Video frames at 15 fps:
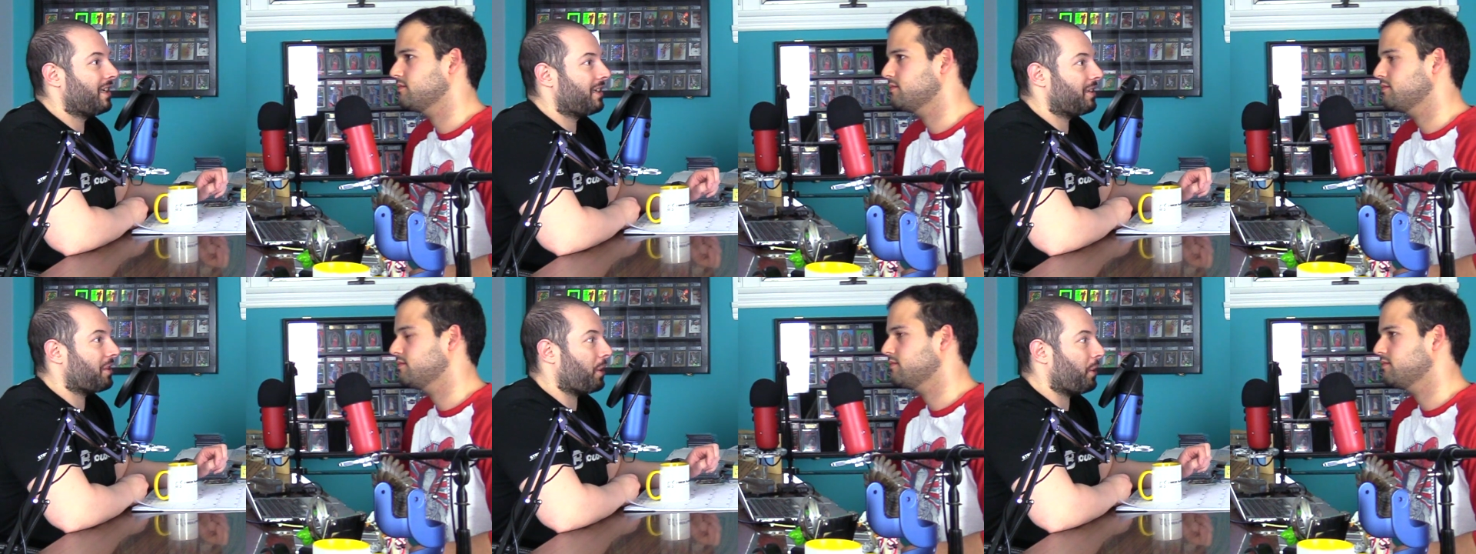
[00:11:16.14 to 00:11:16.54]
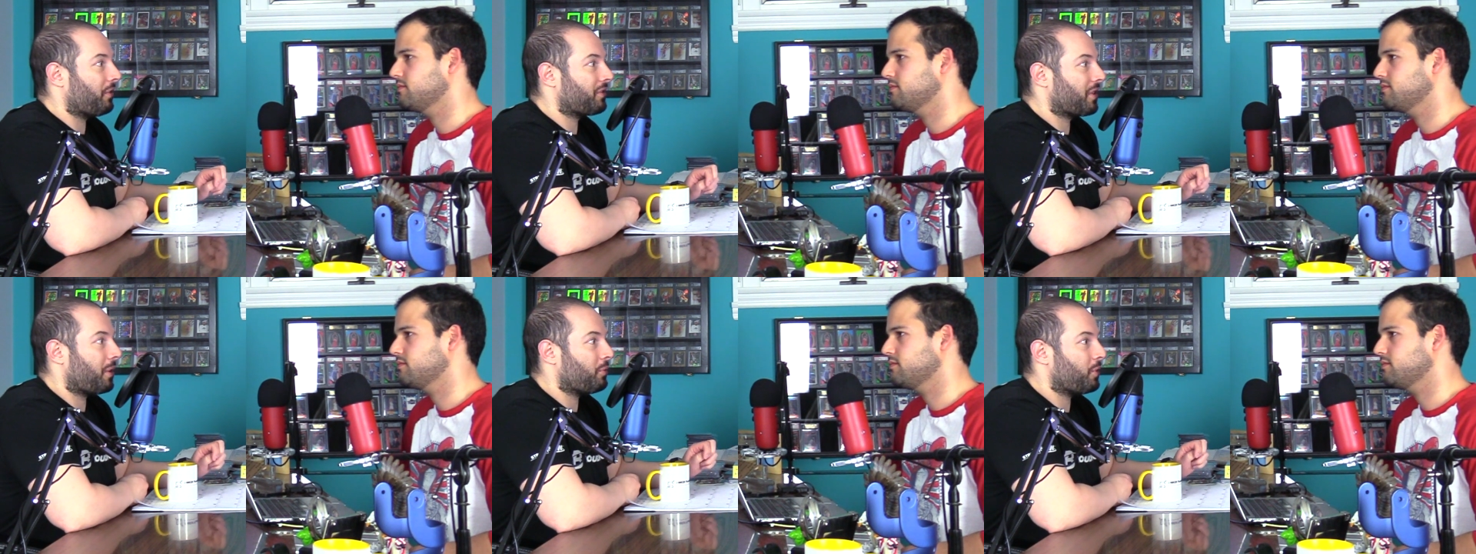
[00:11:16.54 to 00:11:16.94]
Speaker 1: you know if
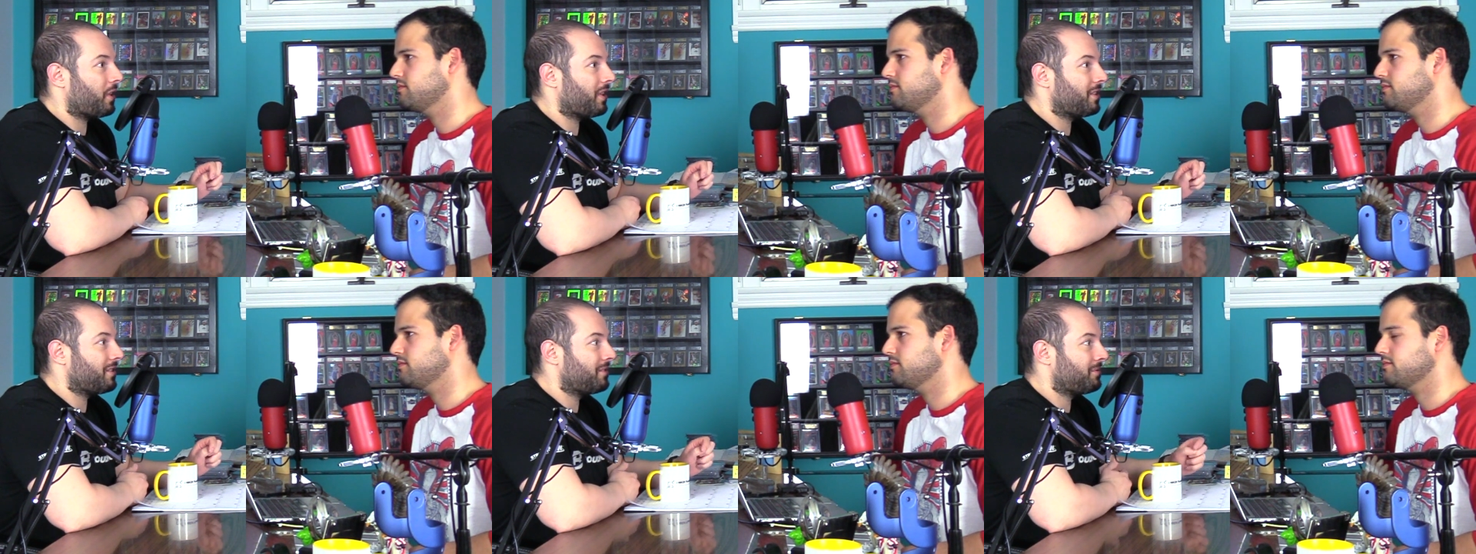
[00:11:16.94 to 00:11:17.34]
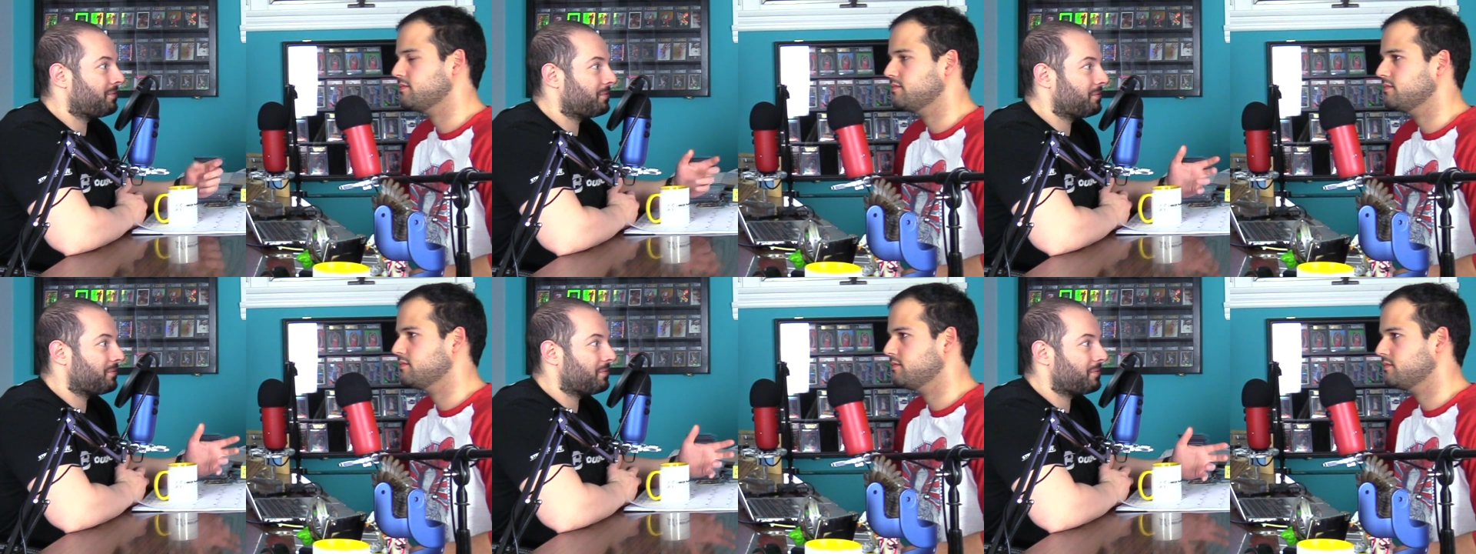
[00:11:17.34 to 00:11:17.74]
someone
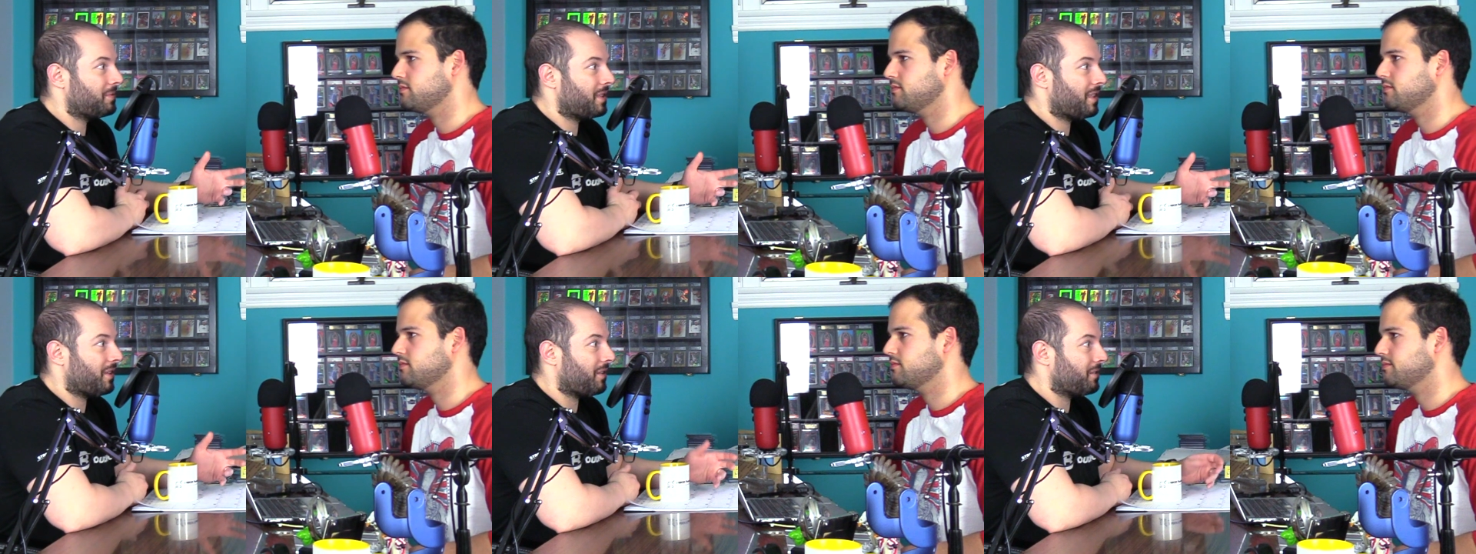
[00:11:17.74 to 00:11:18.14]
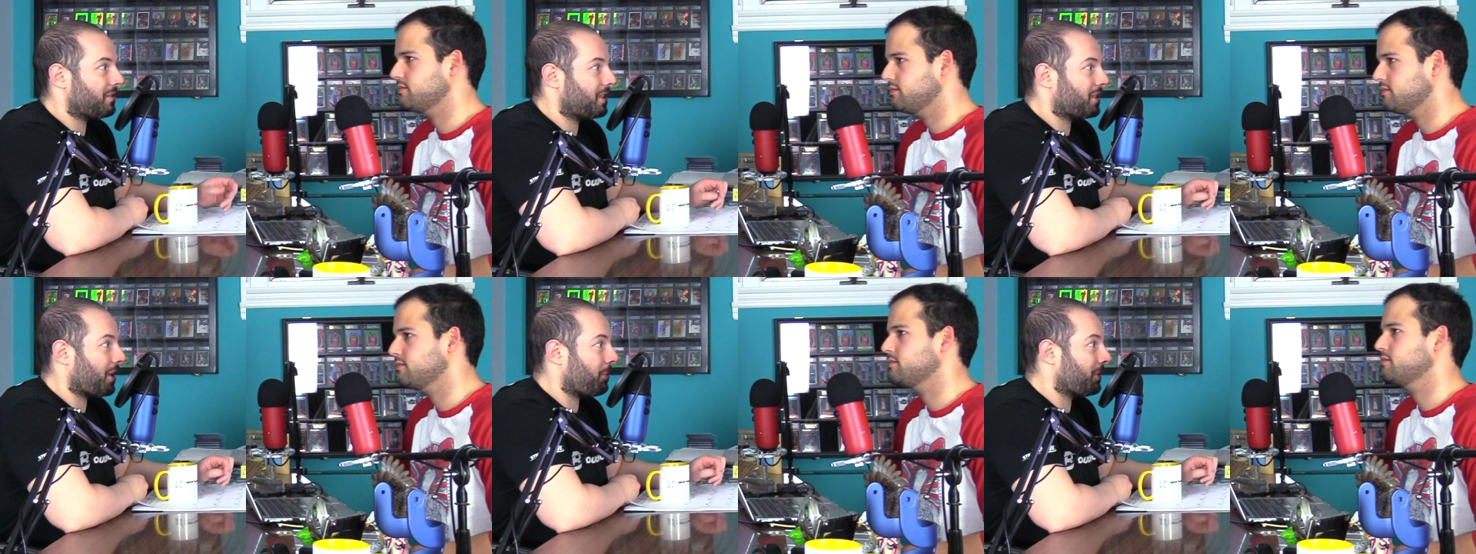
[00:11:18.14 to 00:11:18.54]
you know
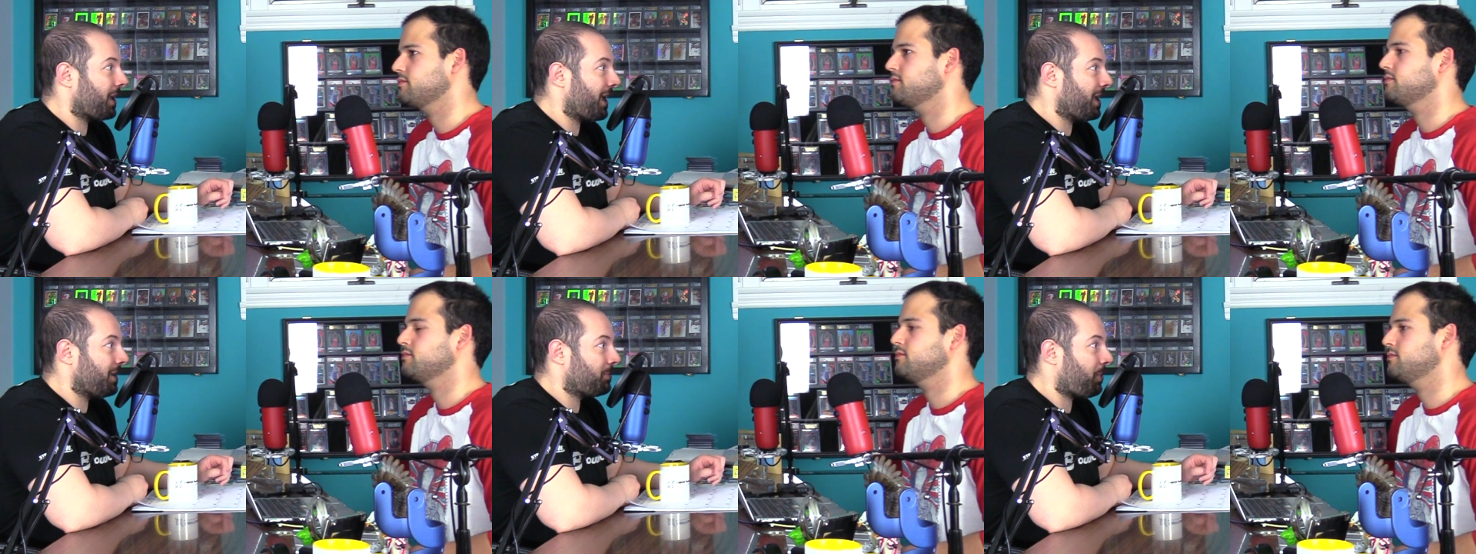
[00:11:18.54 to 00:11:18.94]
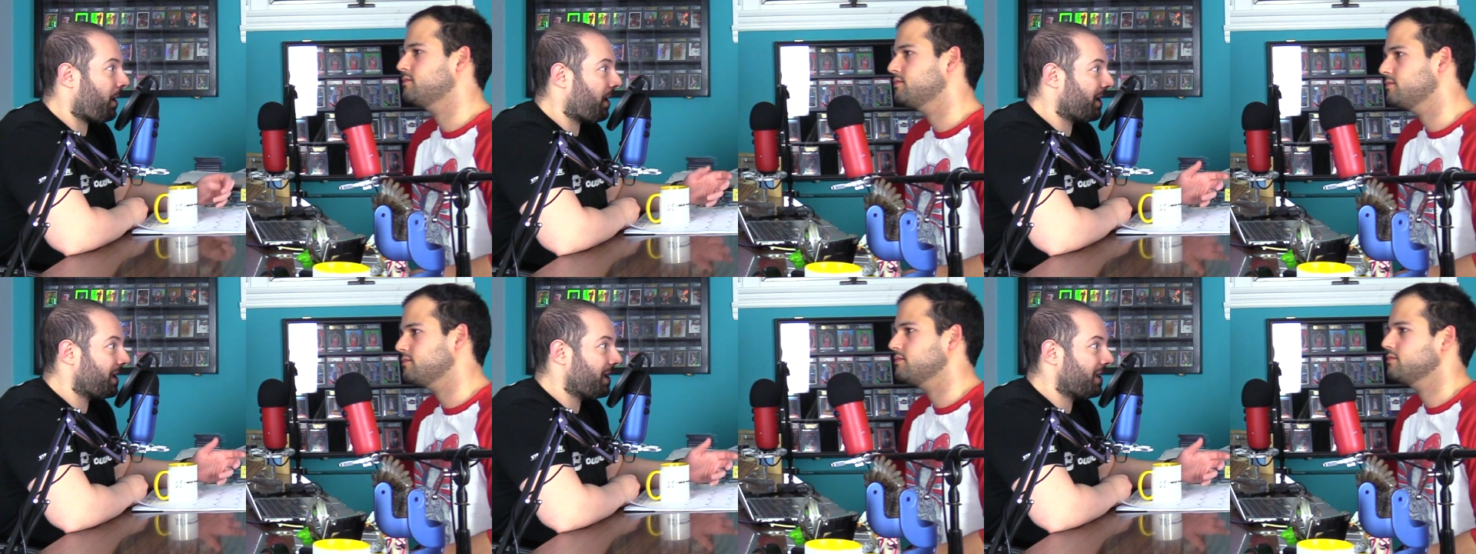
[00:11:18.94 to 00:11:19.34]
is up late
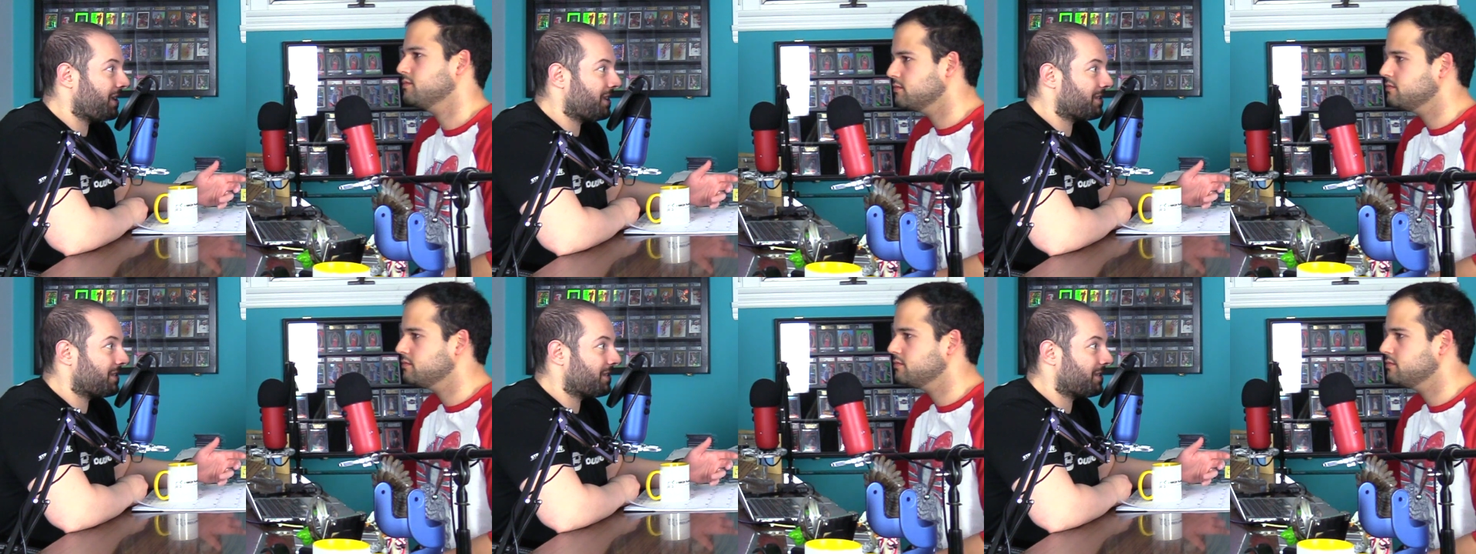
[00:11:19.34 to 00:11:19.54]
partying mm-hmm.